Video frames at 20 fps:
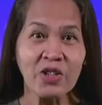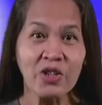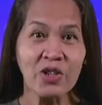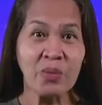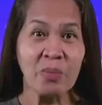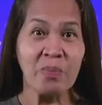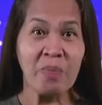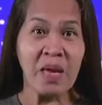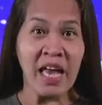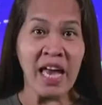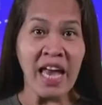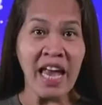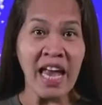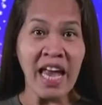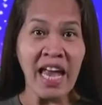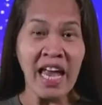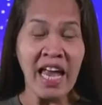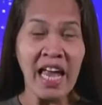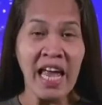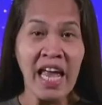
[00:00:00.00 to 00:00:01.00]
to be
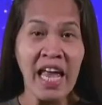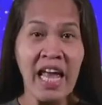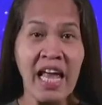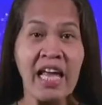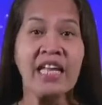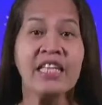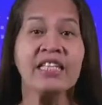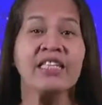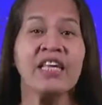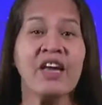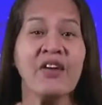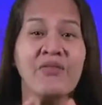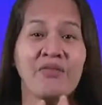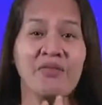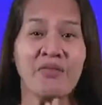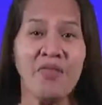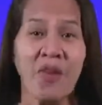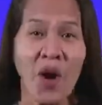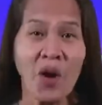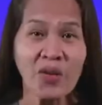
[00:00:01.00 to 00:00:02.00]

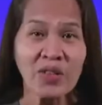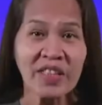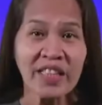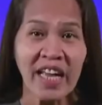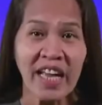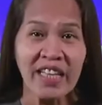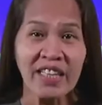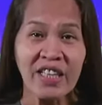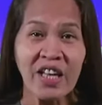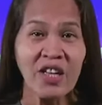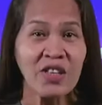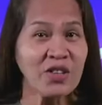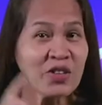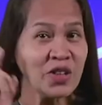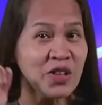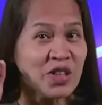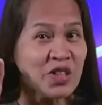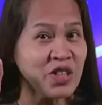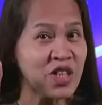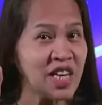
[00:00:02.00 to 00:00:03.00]
devoted
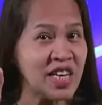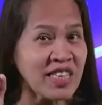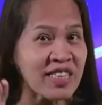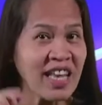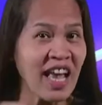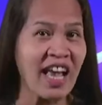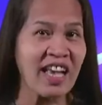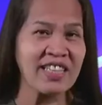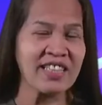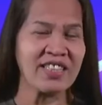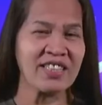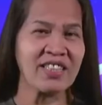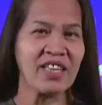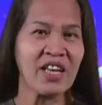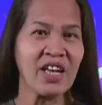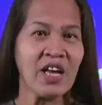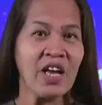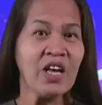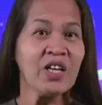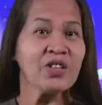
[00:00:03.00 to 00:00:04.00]
to Jesus,
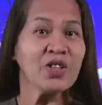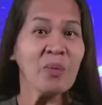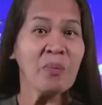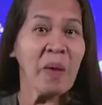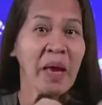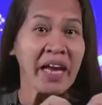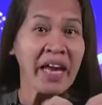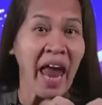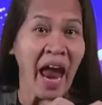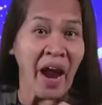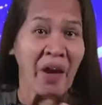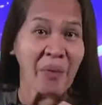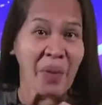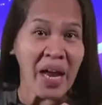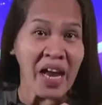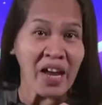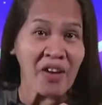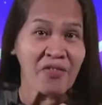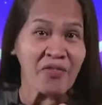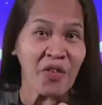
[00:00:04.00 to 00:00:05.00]
to be
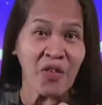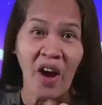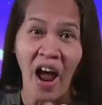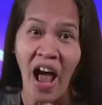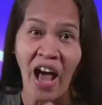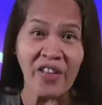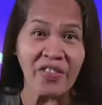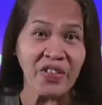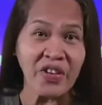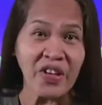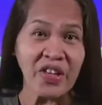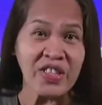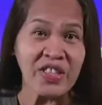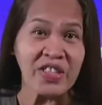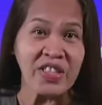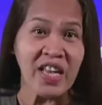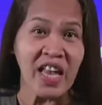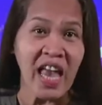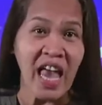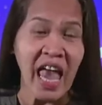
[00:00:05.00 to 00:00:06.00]
caring for others,
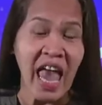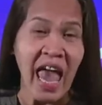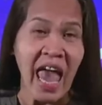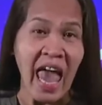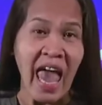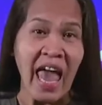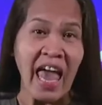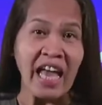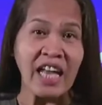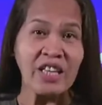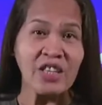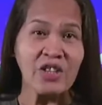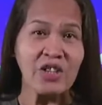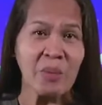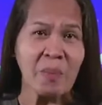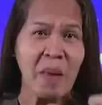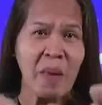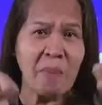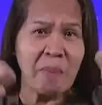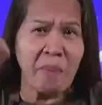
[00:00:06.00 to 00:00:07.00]
and
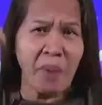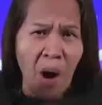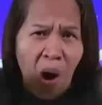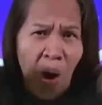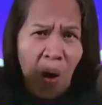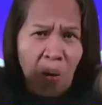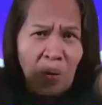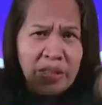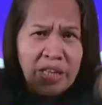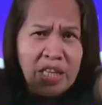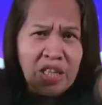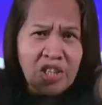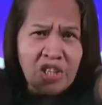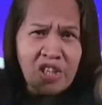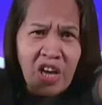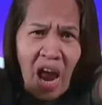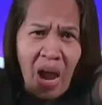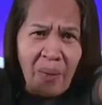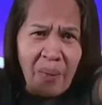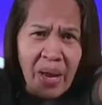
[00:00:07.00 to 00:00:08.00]
to be bold in
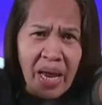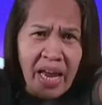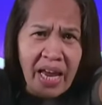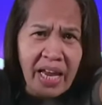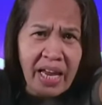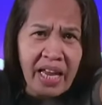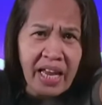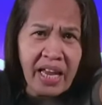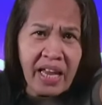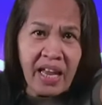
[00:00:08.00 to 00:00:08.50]
sharing,